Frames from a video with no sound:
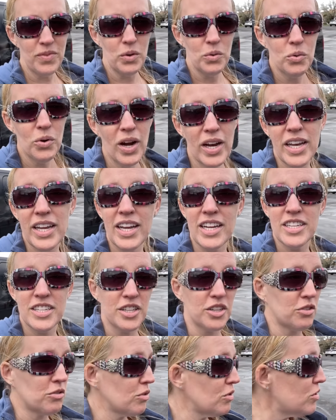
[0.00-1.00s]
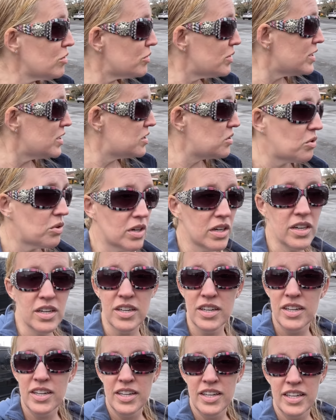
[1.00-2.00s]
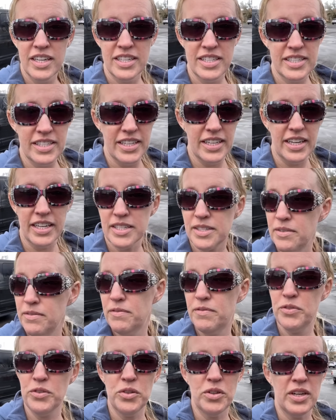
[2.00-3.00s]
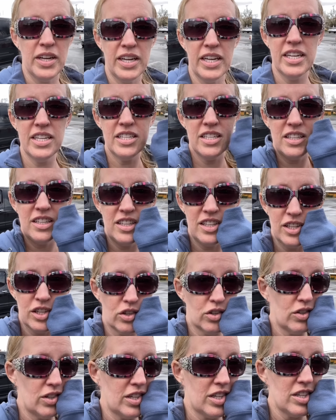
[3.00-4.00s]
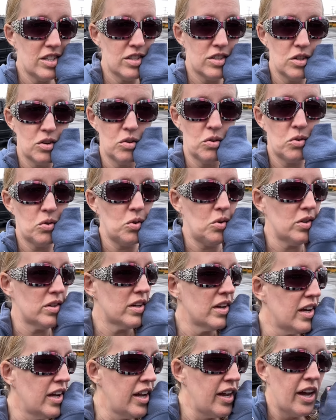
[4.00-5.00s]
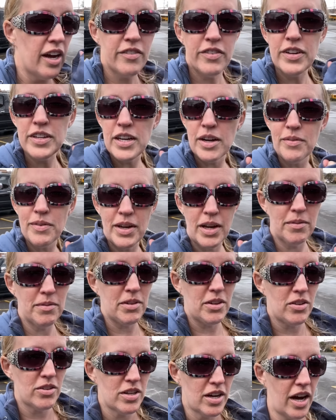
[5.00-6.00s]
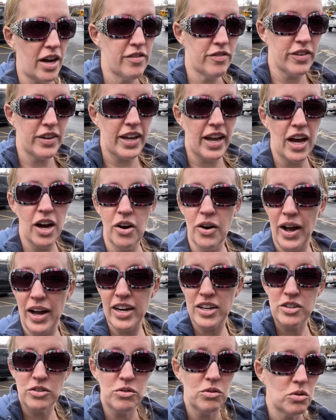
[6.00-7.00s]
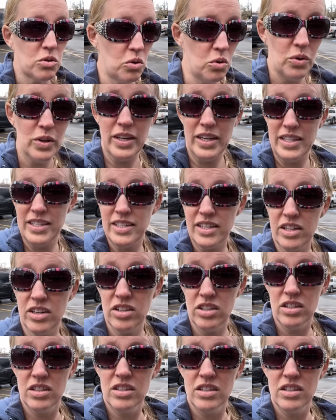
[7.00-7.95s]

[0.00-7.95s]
We're heading into the grocery store to get some food. It is literally so cold. Every time I come to Utah, I forget how actual cold it is here.